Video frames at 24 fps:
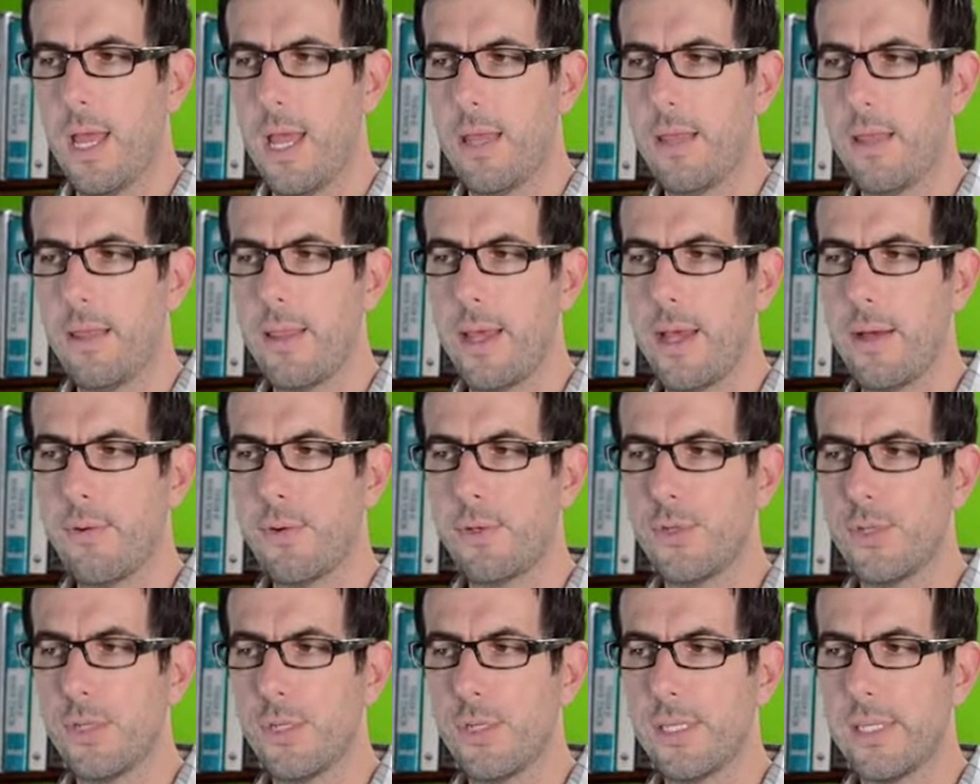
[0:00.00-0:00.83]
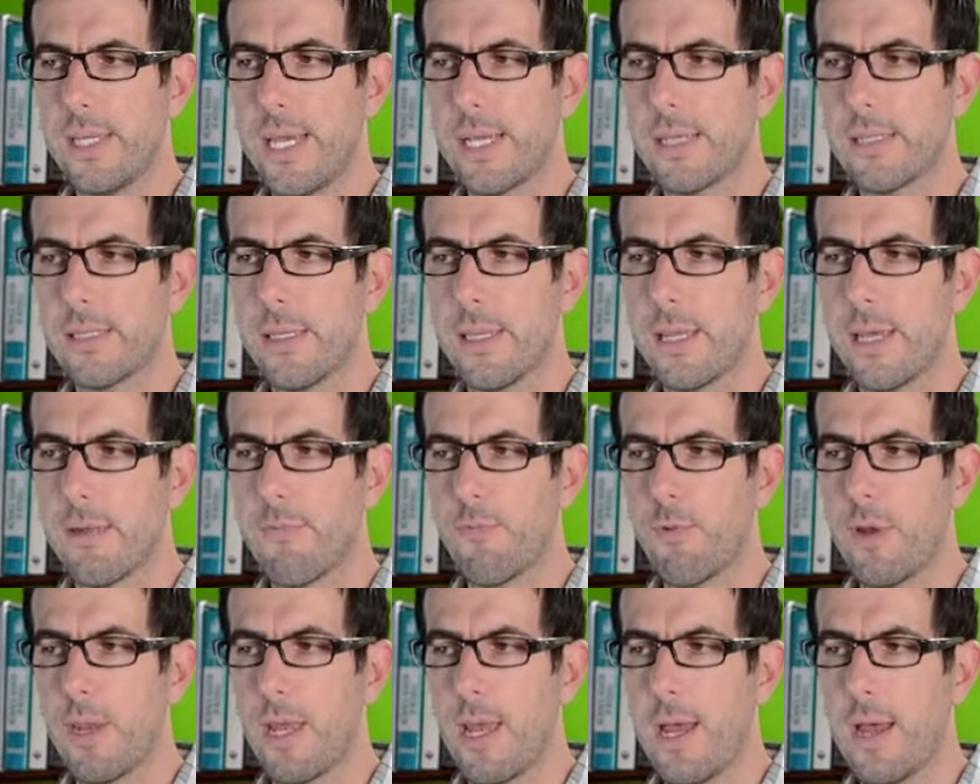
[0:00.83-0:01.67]
And then that one's just x to the
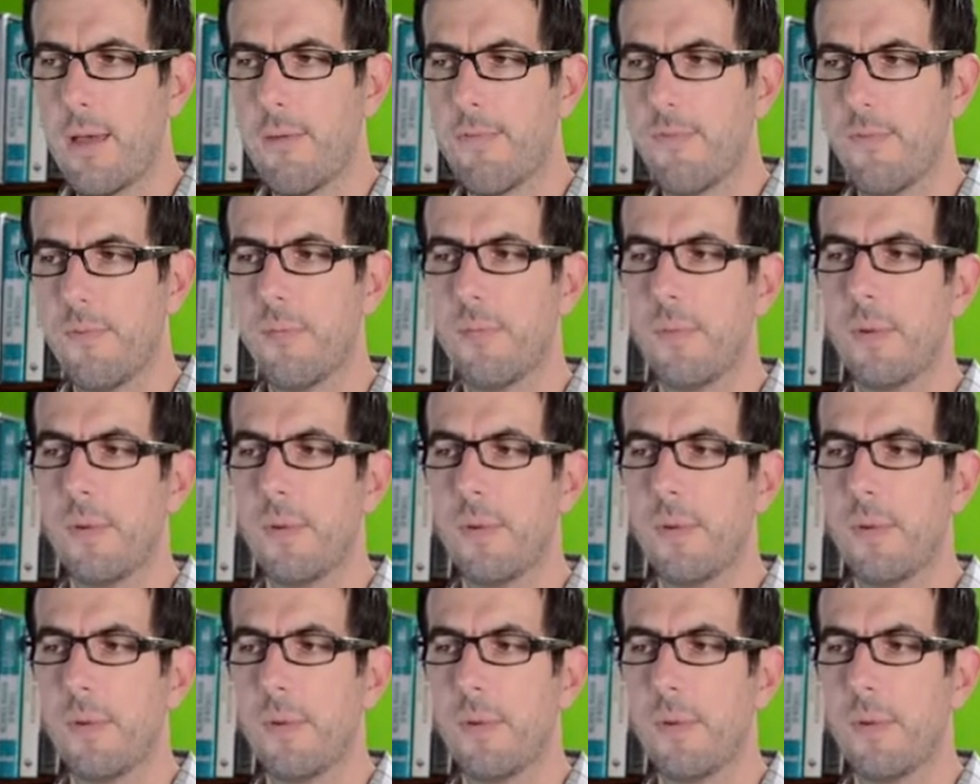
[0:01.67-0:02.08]
negative 1 half.